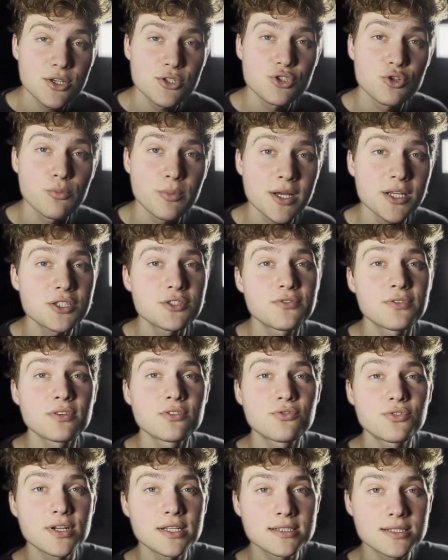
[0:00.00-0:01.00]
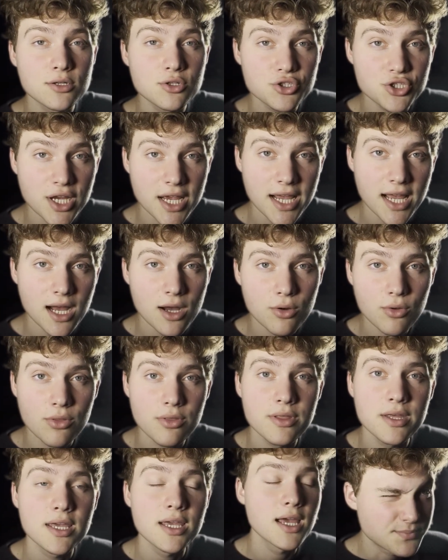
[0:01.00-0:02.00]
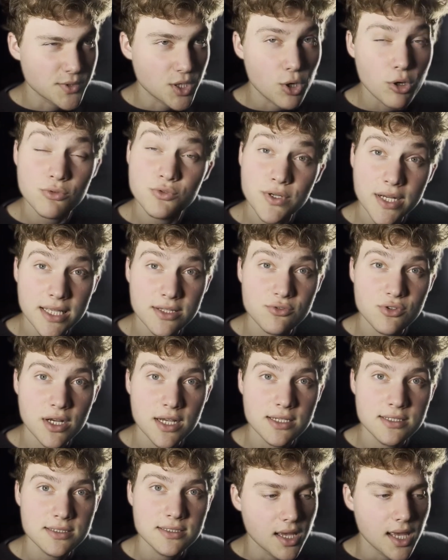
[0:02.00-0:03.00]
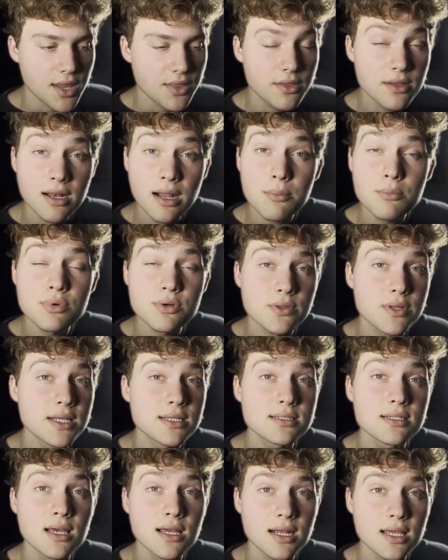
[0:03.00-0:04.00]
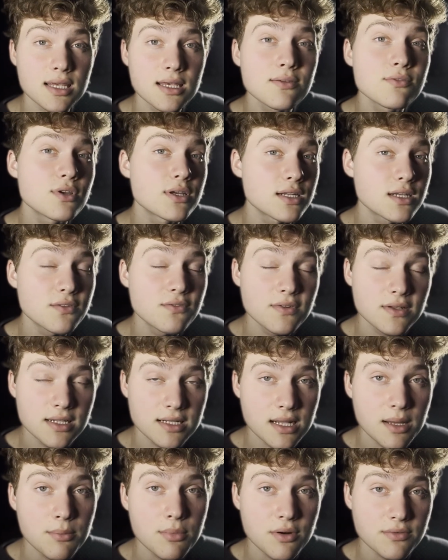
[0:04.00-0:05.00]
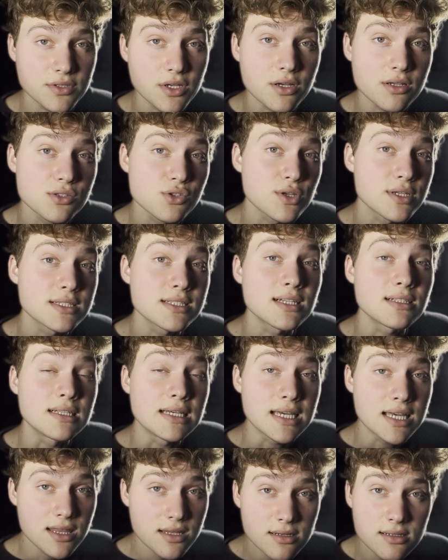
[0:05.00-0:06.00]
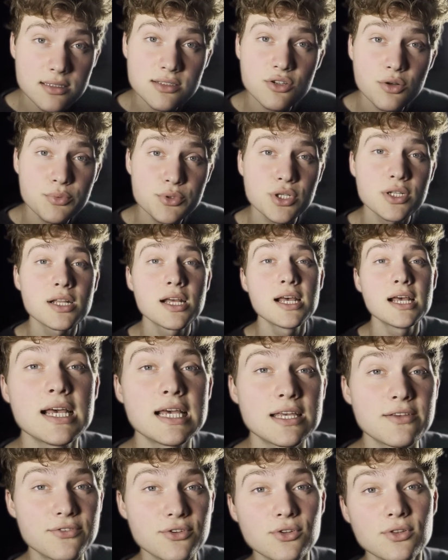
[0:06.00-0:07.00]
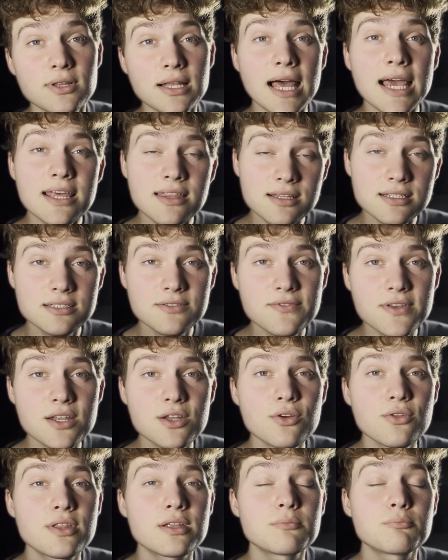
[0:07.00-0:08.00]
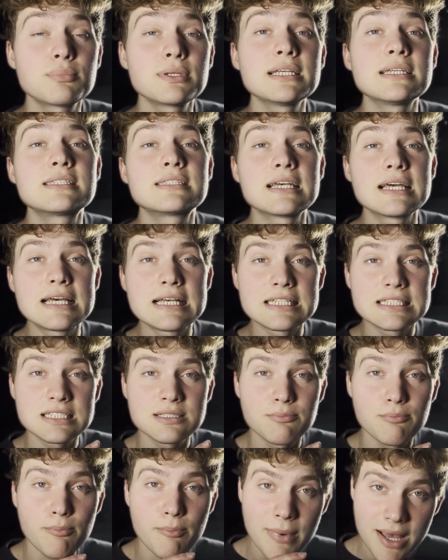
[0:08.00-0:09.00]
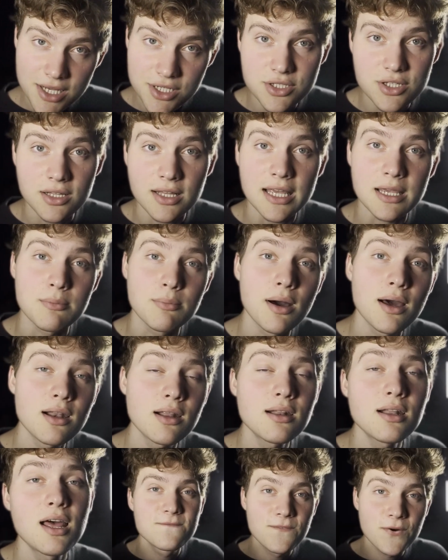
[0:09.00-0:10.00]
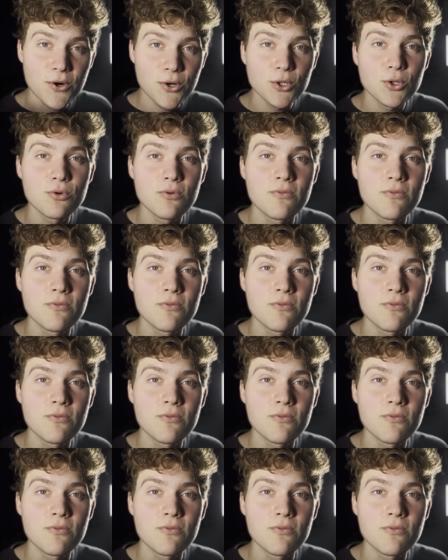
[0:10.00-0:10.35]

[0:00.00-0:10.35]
you so much. Feel free to check out the contract address and the number that's gonna give you an infinite number of tokens you can sell in the description. If you like this video, then please smash the like button, follow